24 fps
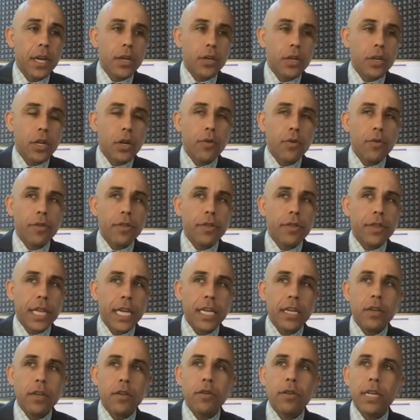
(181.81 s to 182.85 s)
You don't
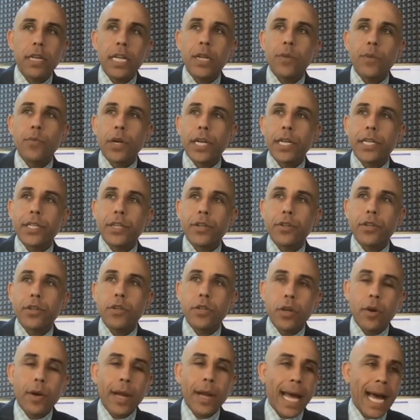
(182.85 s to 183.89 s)
think you need one until you
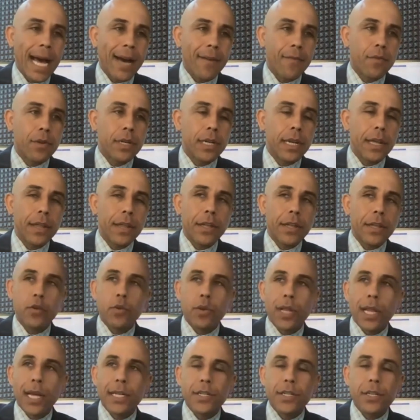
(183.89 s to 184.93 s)
don't have one. And then you
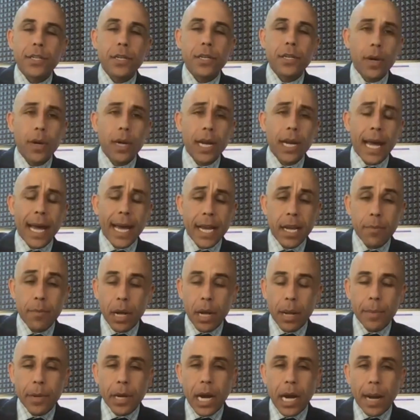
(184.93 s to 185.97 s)
realize, you know what? I could
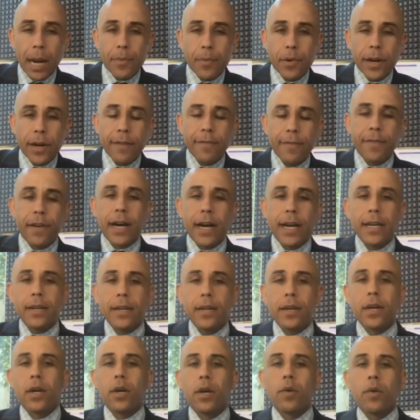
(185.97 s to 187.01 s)
probably operate
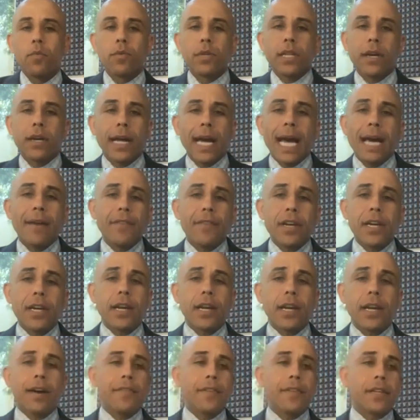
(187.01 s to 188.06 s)
fine without having an
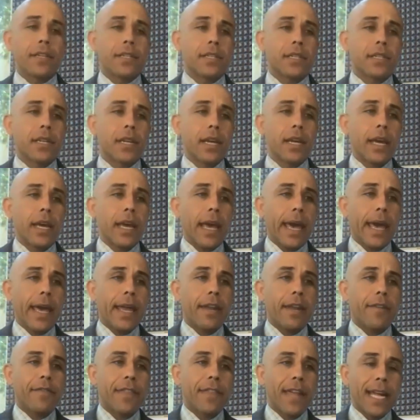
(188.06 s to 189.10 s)
office.
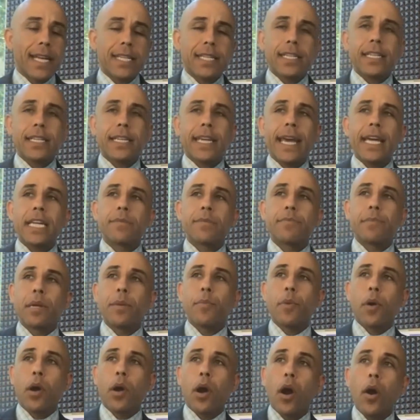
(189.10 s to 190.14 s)
And if that's the case,
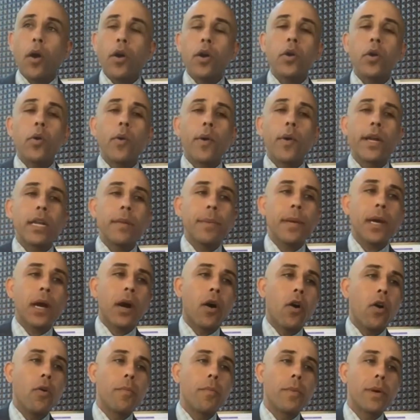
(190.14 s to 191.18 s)
people are going to be
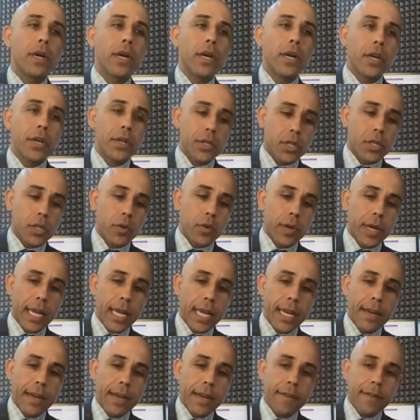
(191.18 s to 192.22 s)
home. So
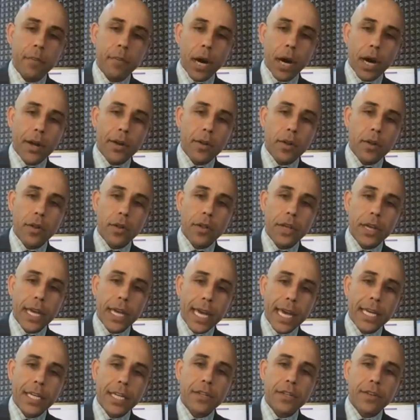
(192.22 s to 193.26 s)
if the model
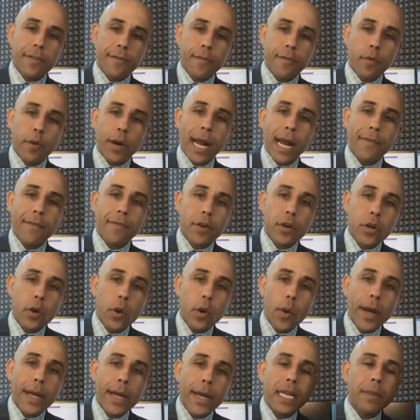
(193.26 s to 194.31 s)
is forever
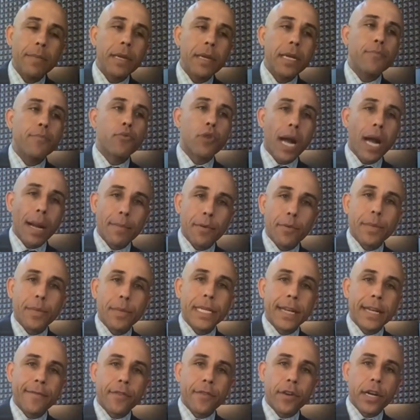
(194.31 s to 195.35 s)
going to be probably
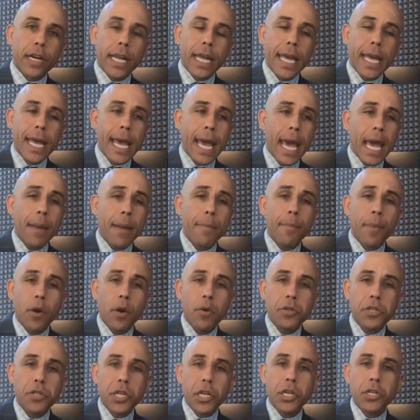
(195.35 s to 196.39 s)
different, and
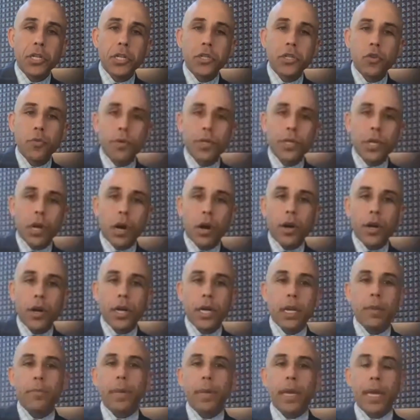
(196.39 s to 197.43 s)
most consumers are
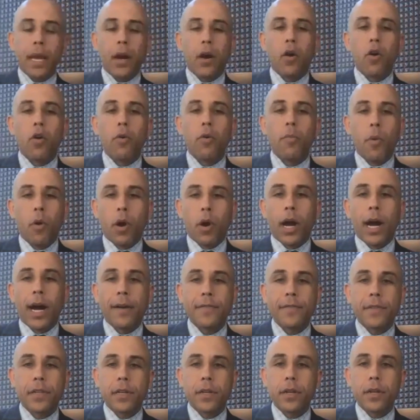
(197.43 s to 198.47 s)
going to be at home more
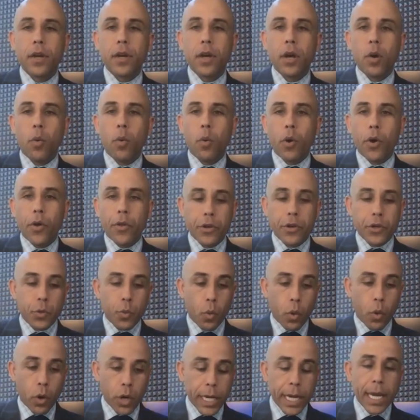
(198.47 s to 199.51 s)
often, whether it's
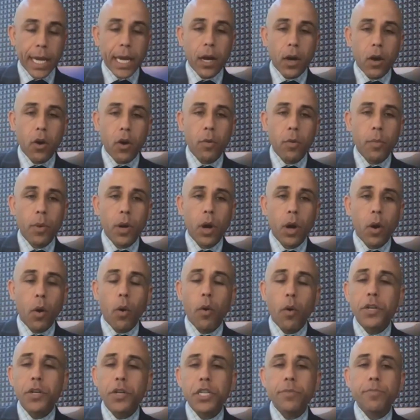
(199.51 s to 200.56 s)
working at home
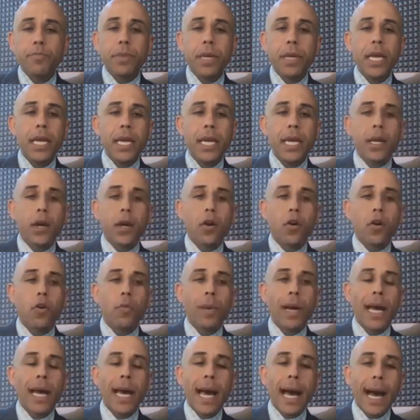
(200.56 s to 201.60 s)
or just being at
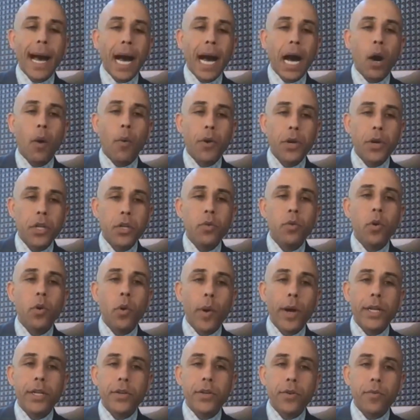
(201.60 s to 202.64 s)
home, how are you
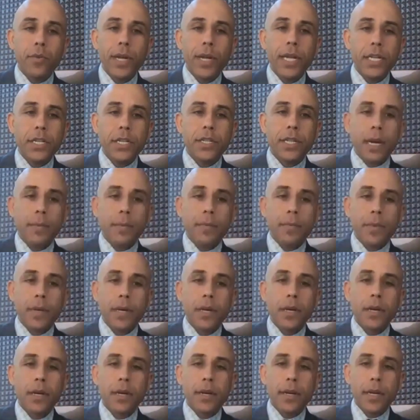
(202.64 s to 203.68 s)
going to reach them?
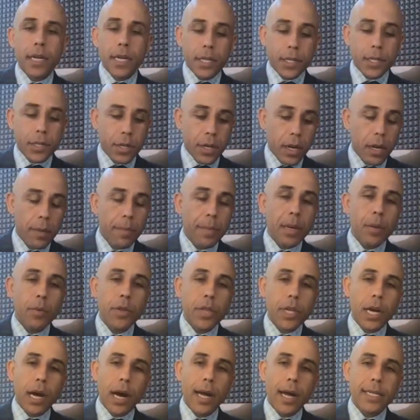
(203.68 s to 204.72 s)
It's going to be
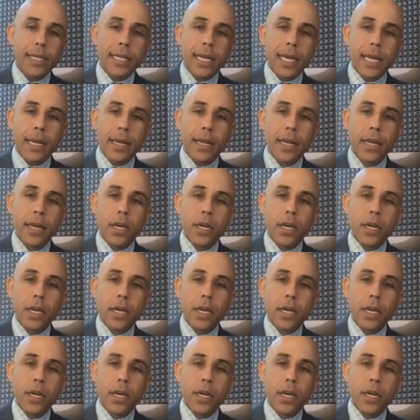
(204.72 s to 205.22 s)
with content.